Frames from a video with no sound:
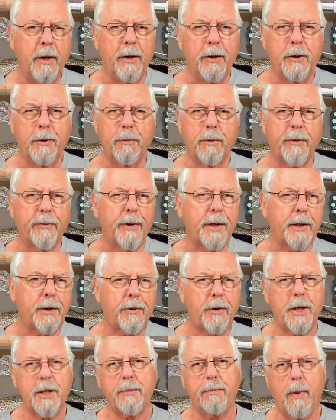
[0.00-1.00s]
you would run
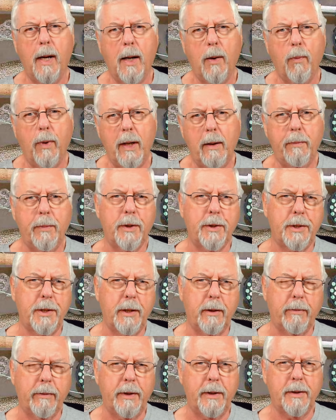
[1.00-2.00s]
across my Weamer
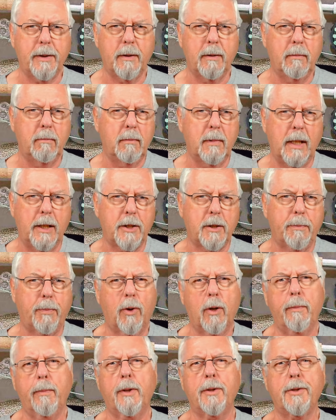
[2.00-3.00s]
series, and that's a
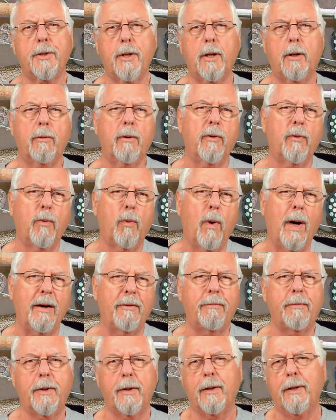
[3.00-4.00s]
portmanteau of
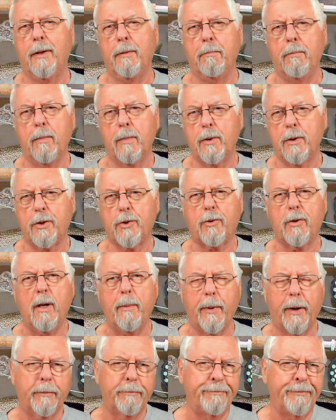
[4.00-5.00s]
wet and
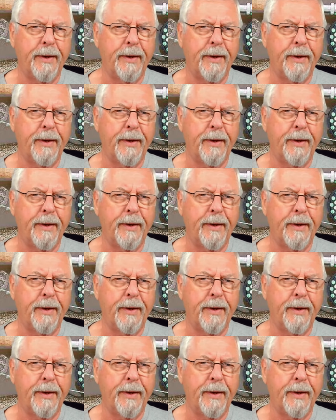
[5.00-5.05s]
streamer,